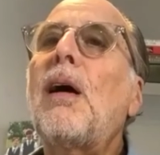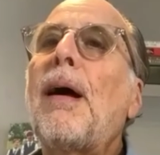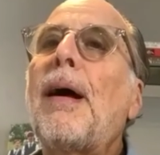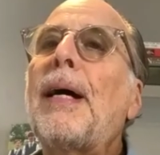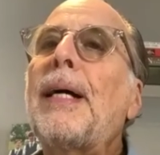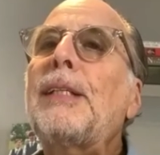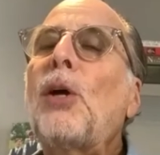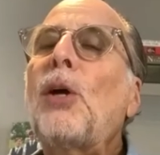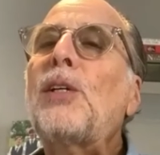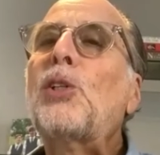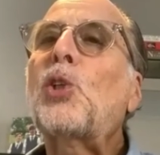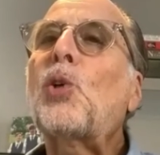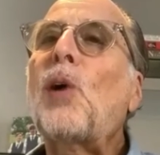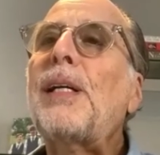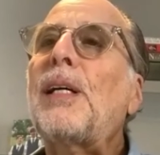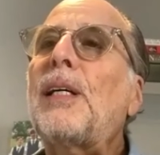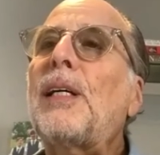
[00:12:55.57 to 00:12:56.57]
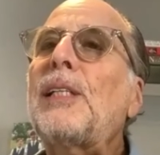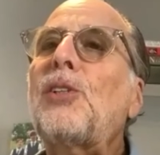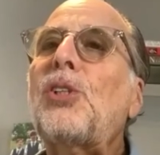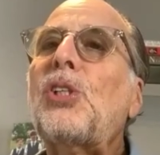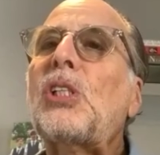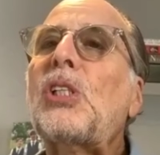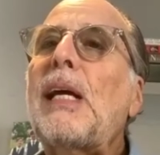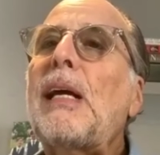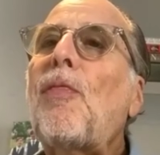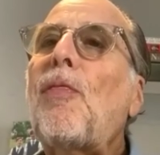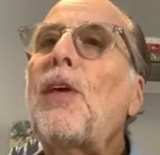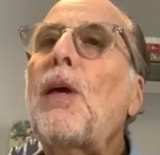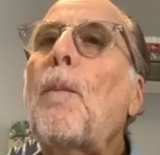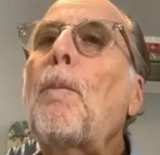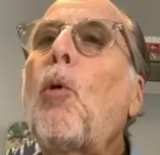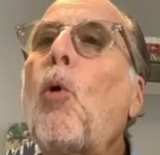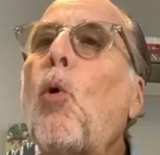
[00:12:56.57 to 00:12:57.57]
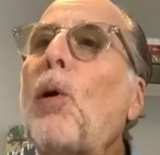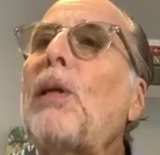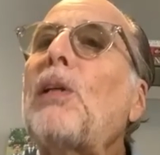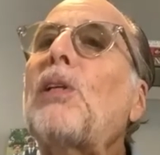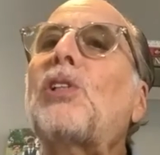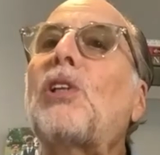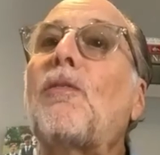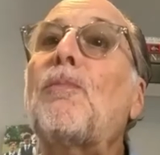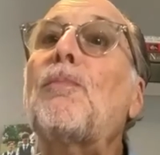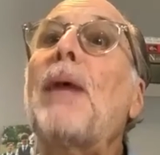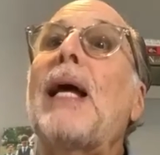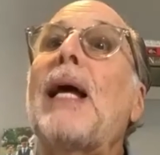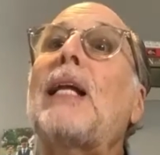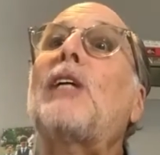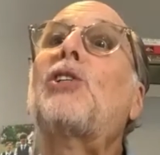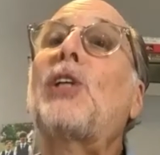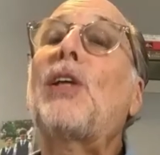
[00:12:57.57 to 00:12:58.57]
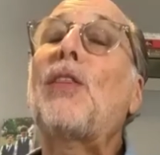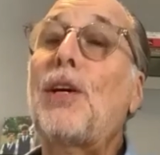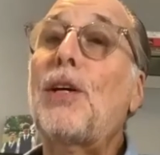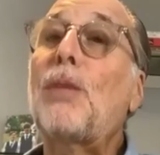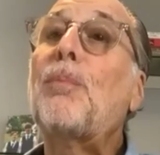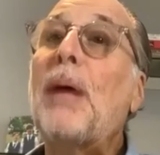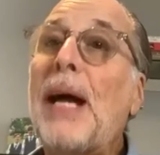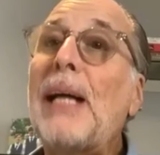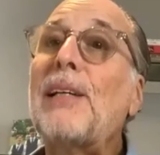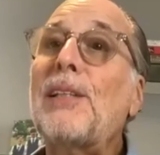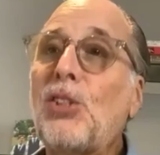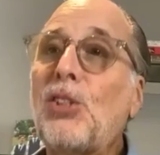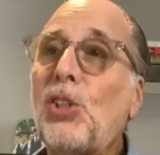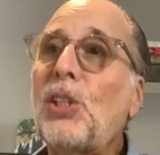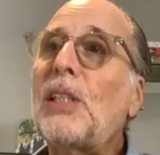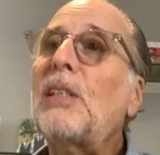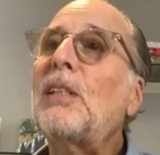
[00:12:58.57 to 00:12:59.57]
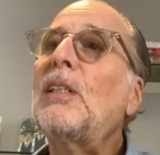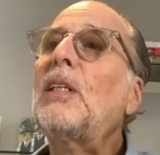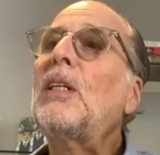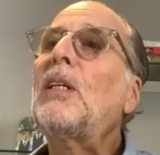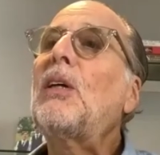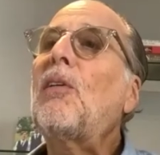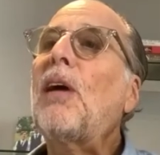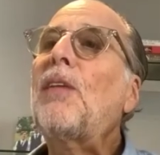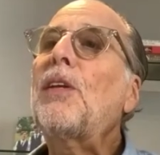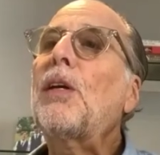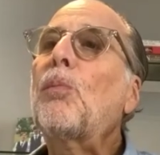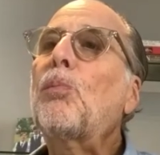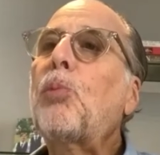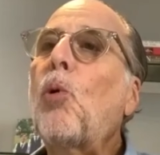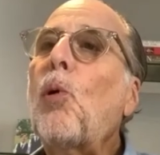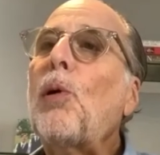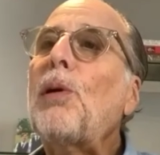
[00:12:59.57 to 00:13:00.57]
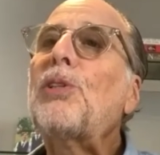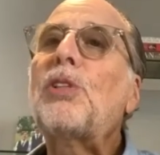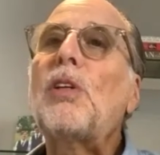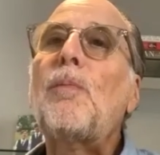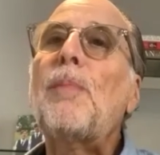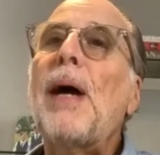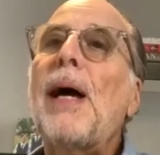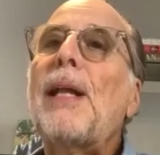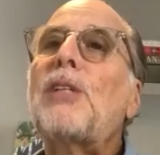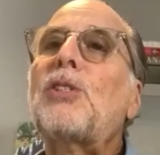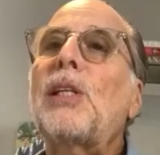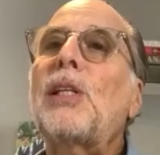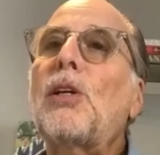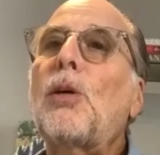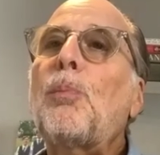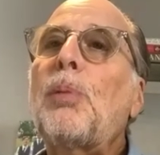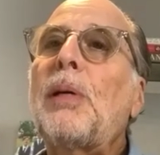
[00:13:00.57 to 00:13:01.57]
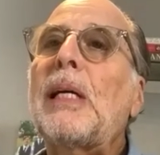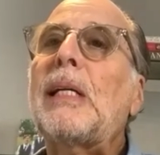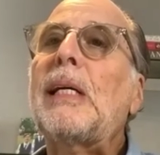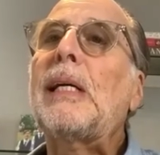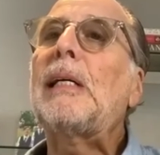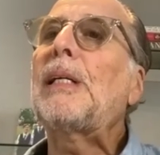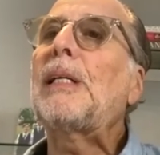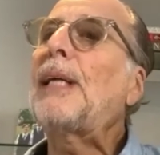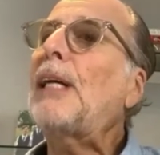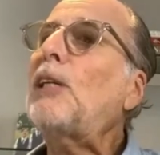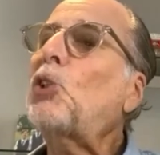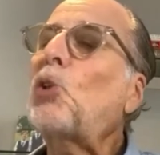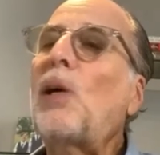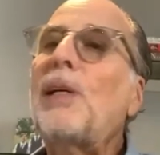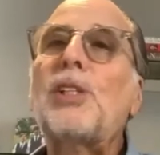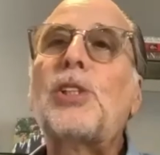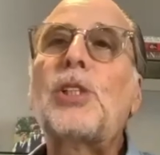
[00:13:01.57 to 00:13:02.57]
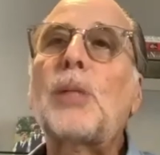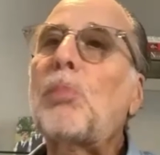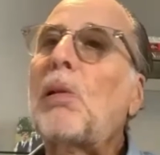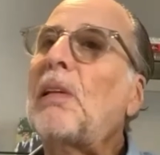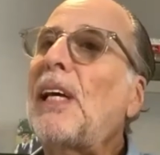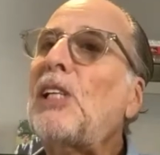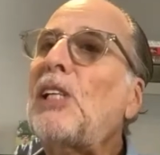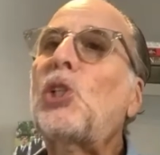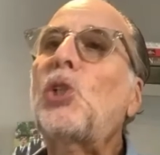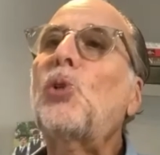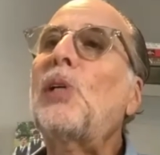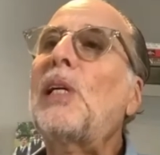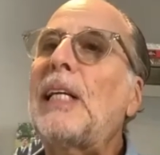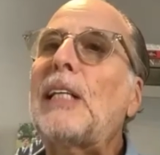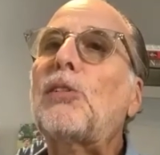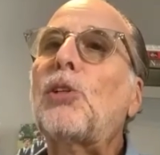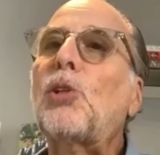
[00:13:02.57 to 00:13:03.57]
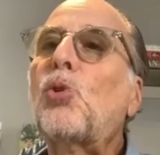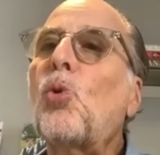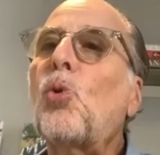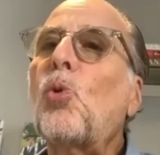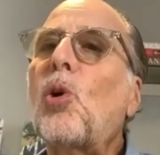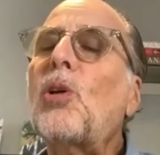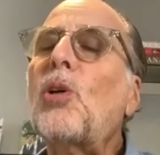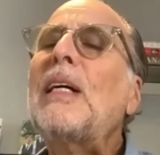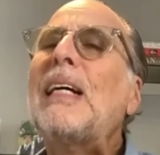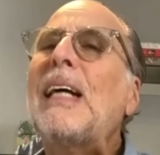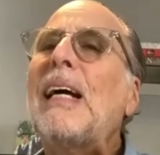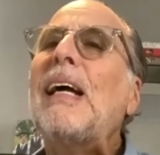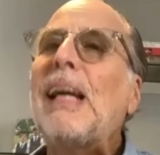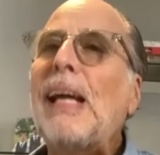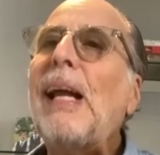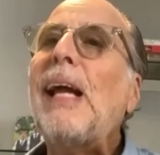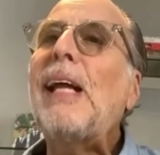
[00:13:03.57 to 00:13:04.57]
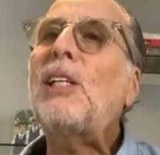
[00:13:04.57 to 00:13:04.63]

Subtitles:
and try to understand the importance of managing their balance sheet and the importance of managing their P&L and not trying to ship the last unit out the door, it's